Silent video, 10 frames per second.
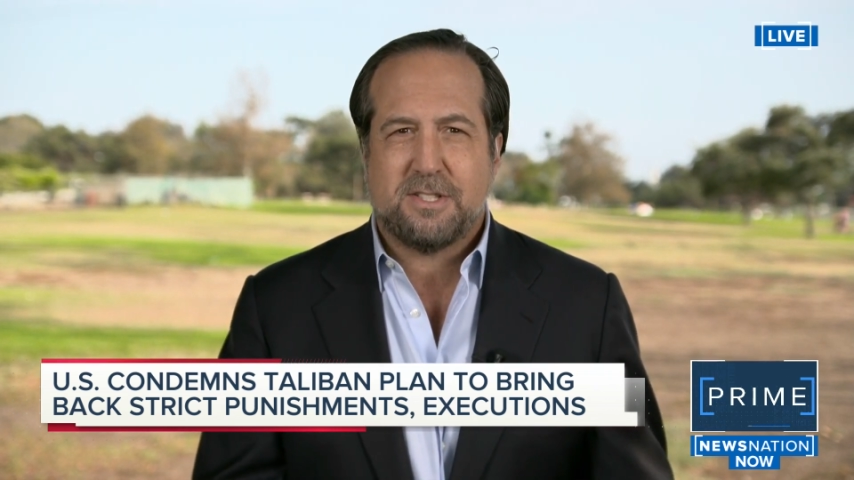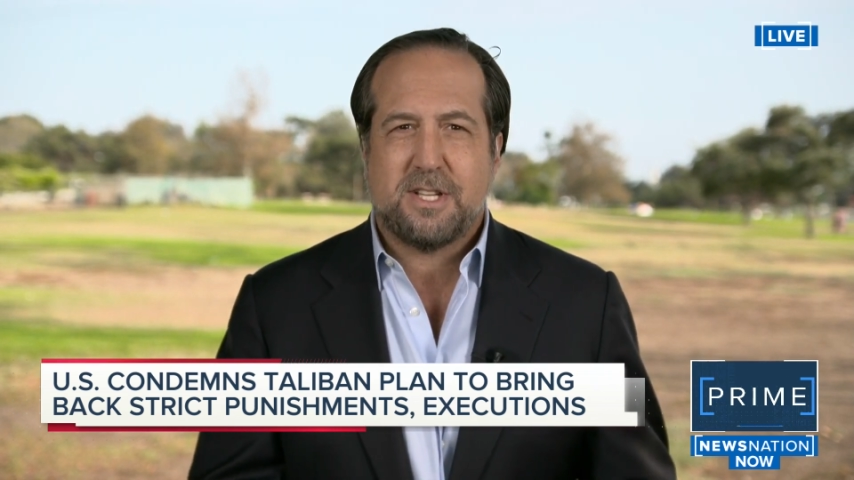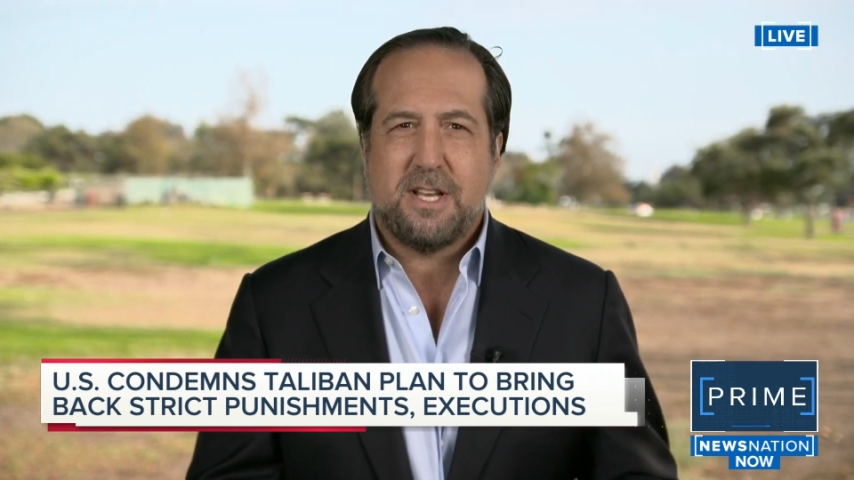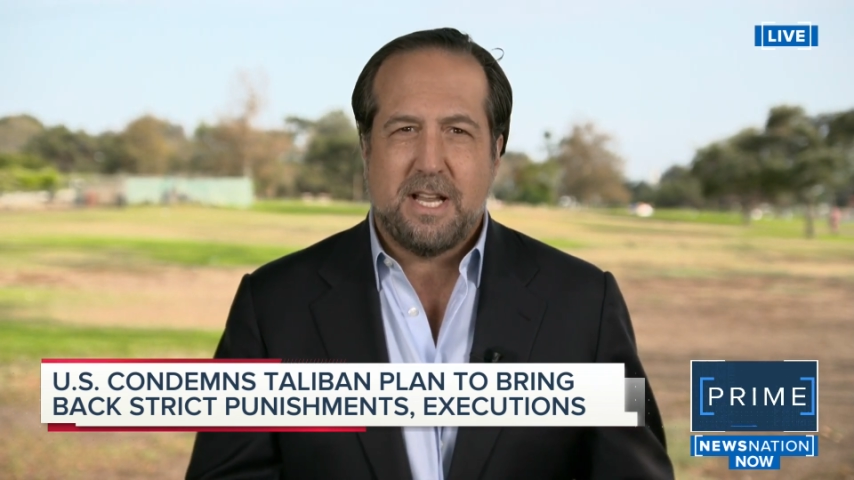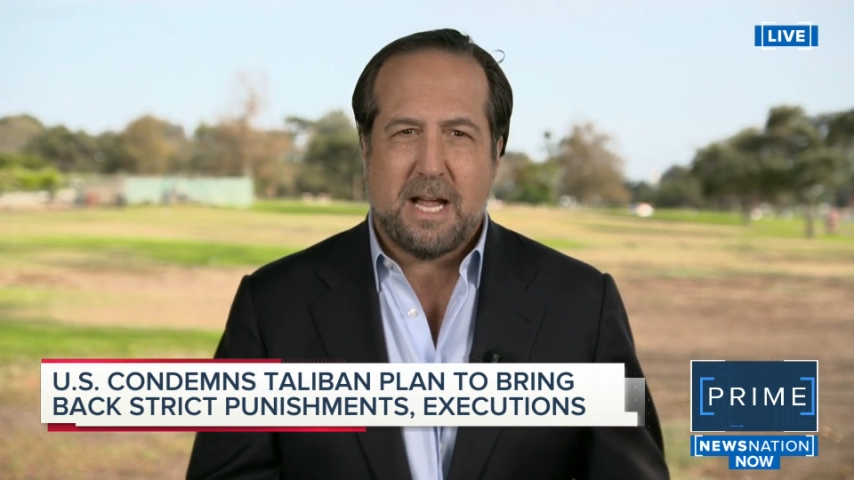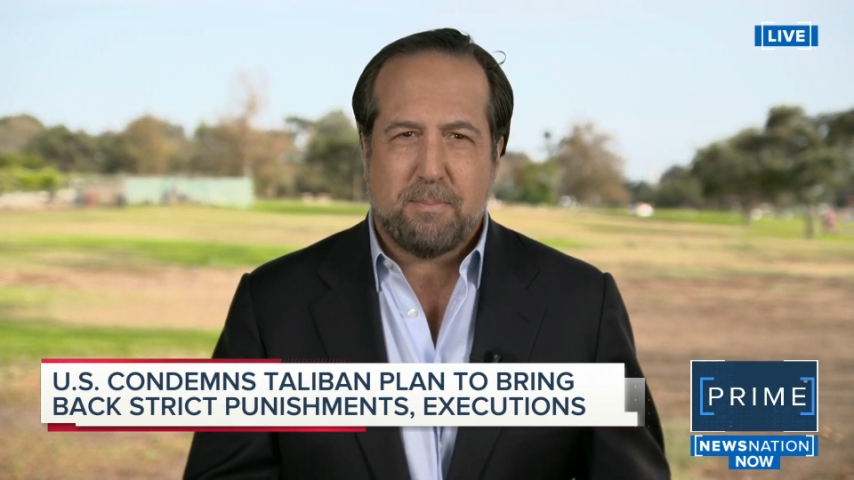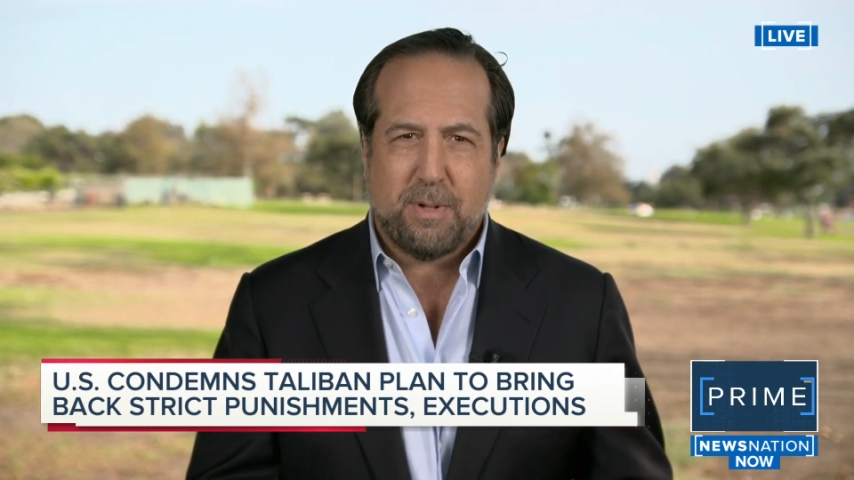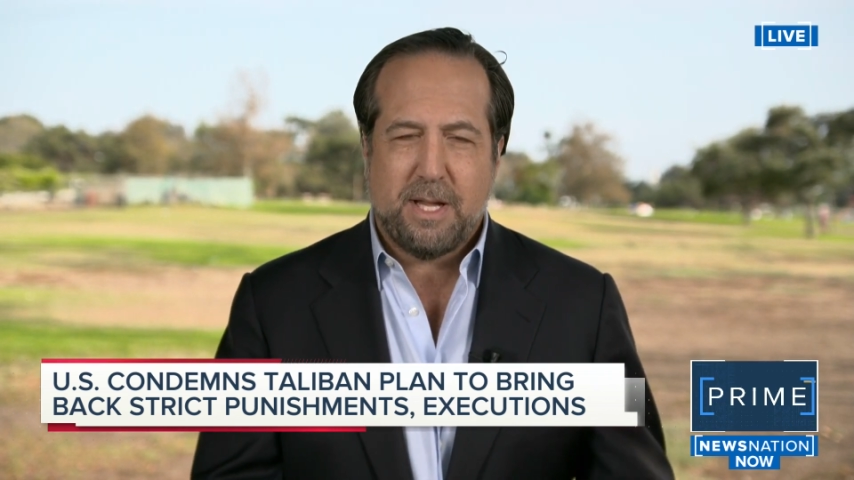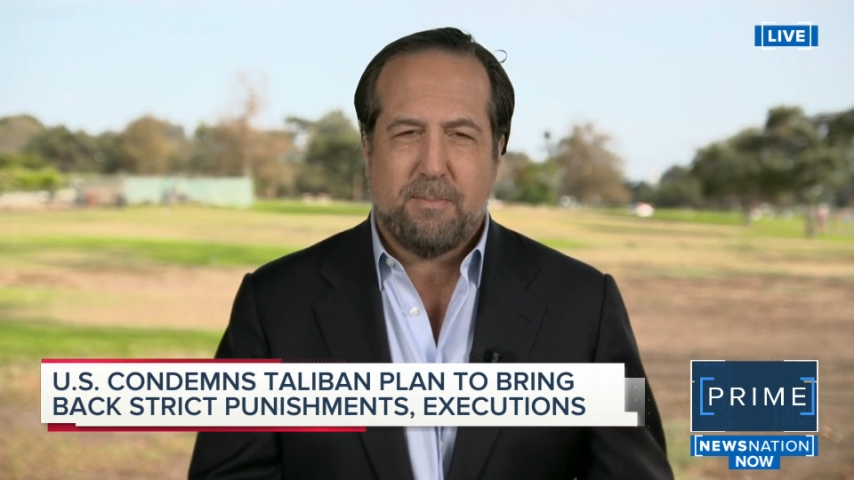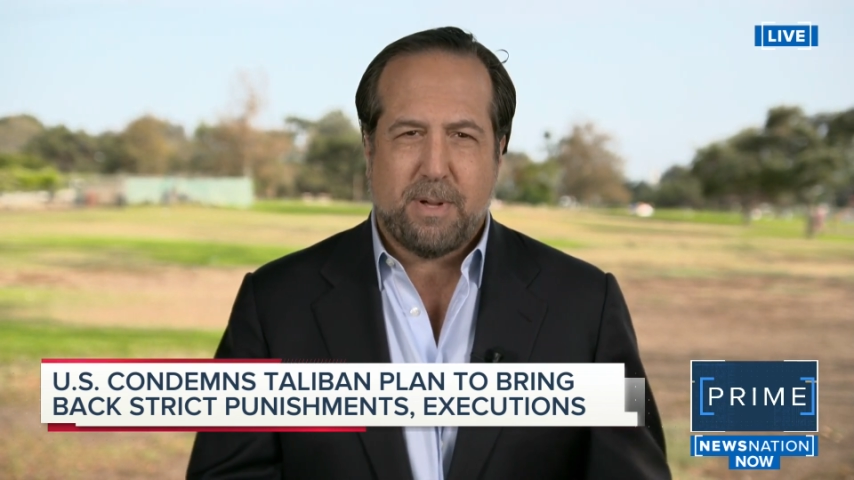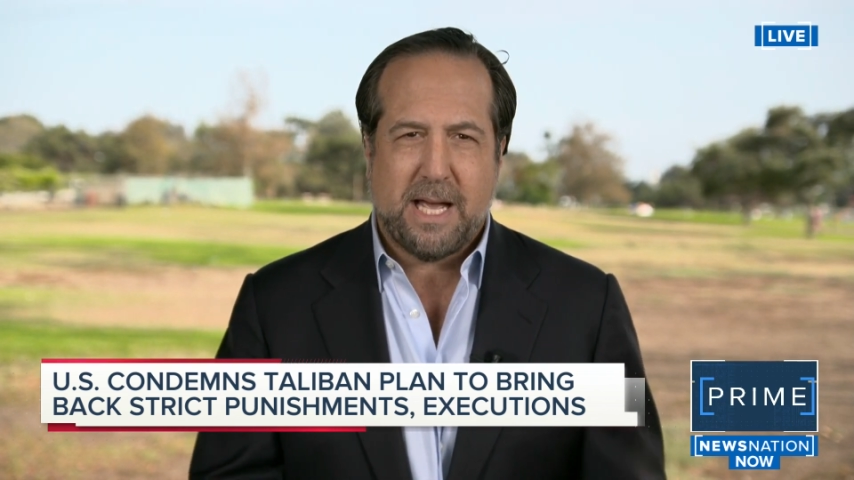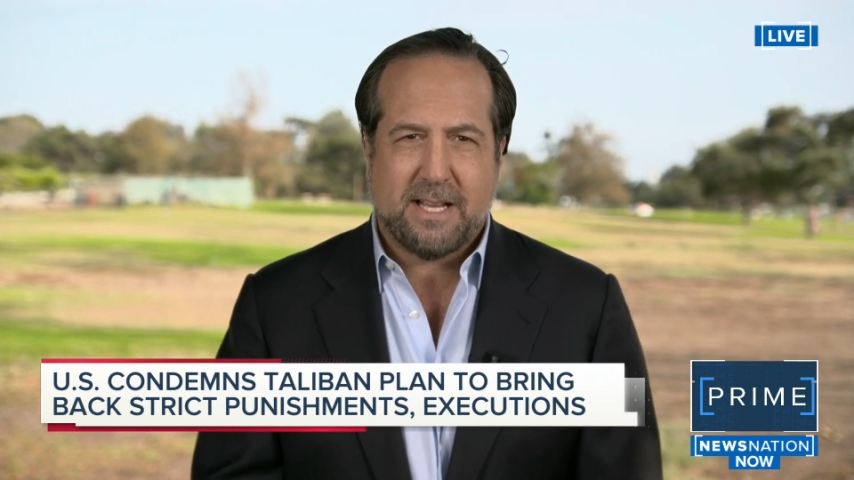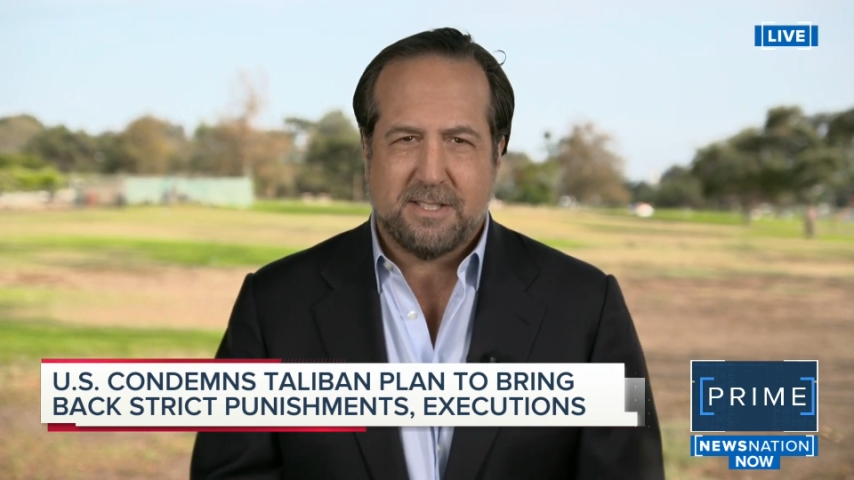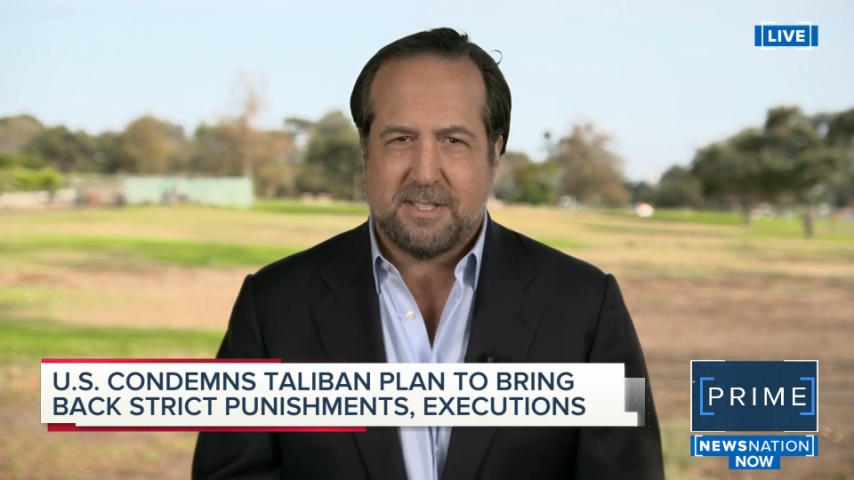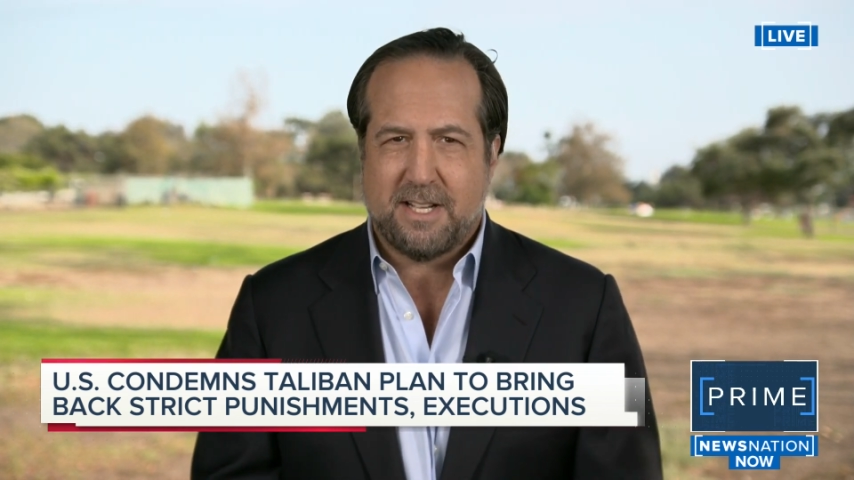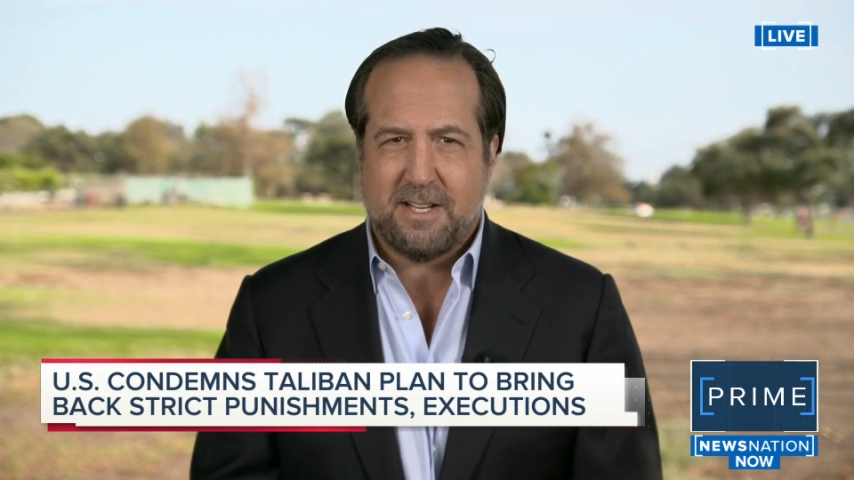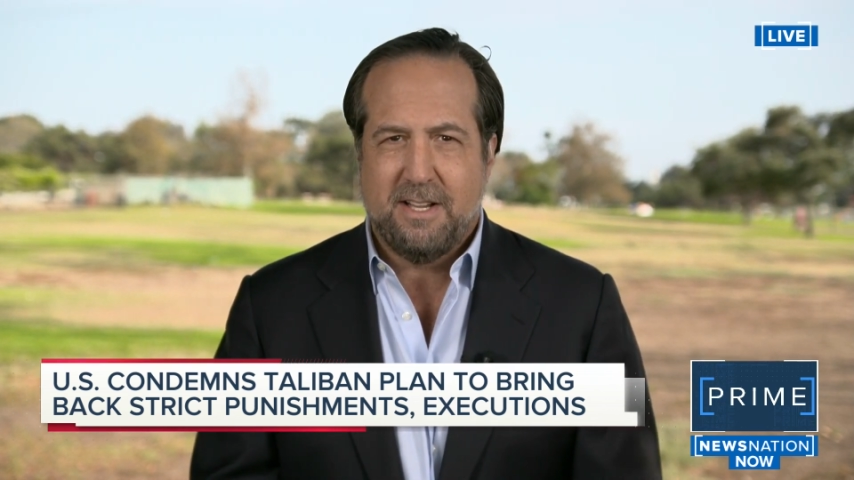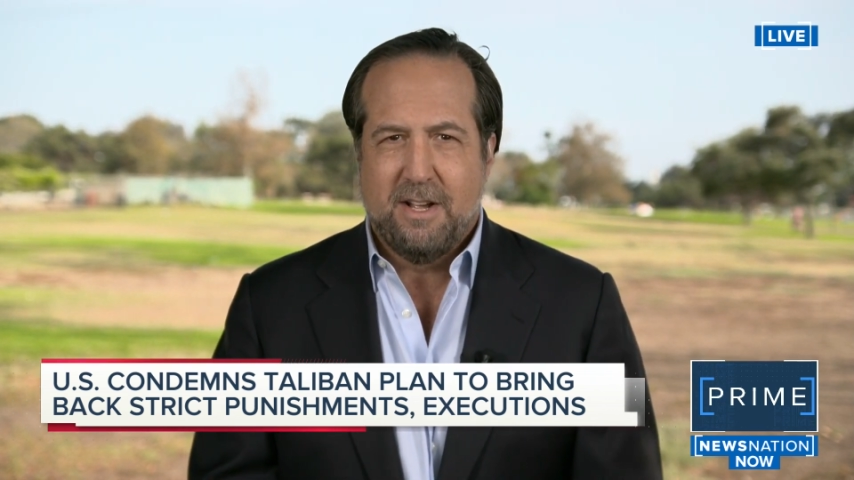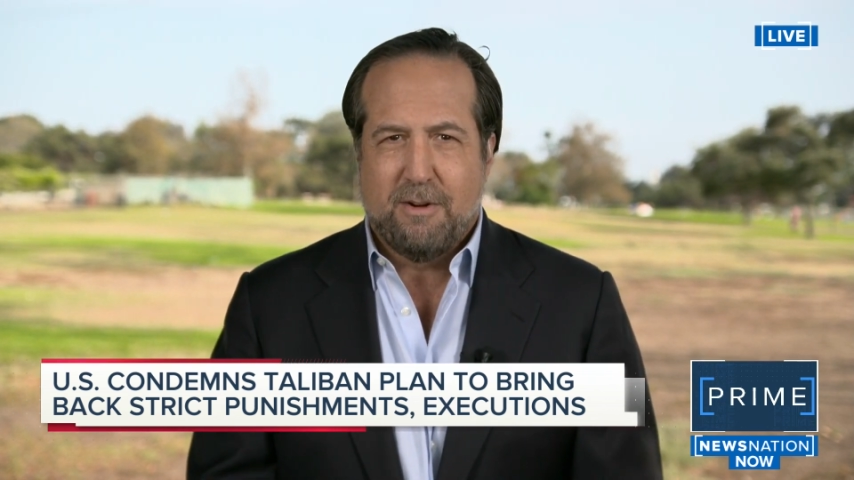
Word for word: to not blame Pakistan